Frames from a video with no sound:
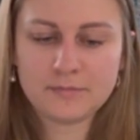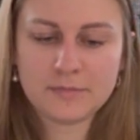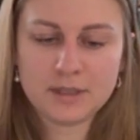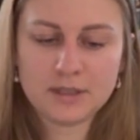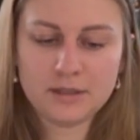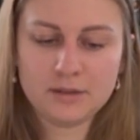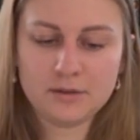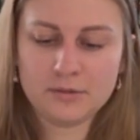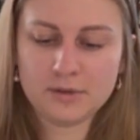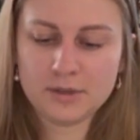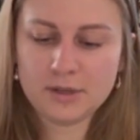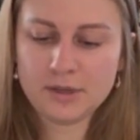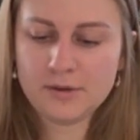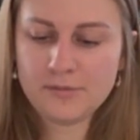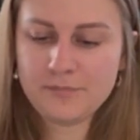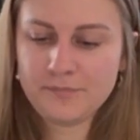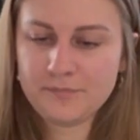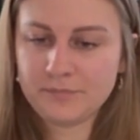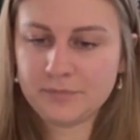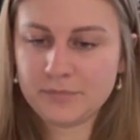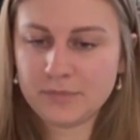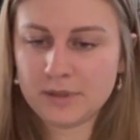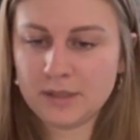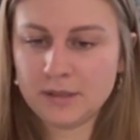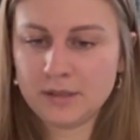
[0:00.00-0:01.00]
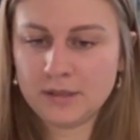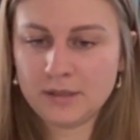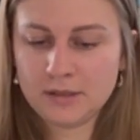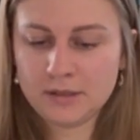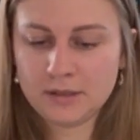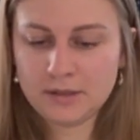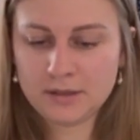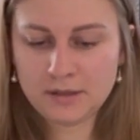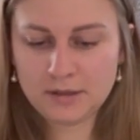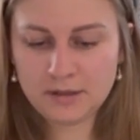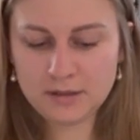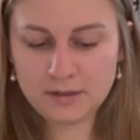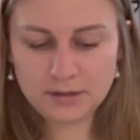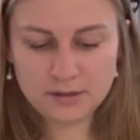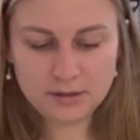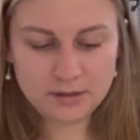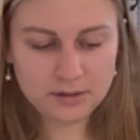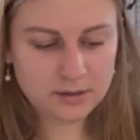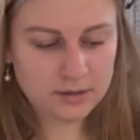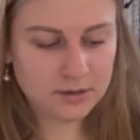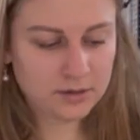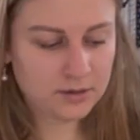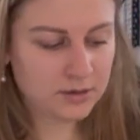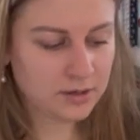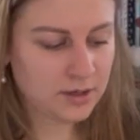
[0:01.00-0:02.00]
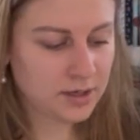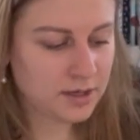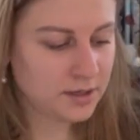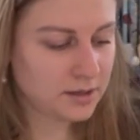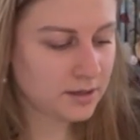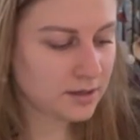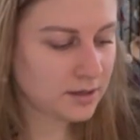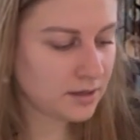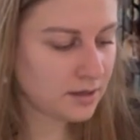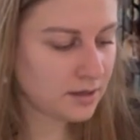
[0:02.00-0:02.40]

There we go. All right.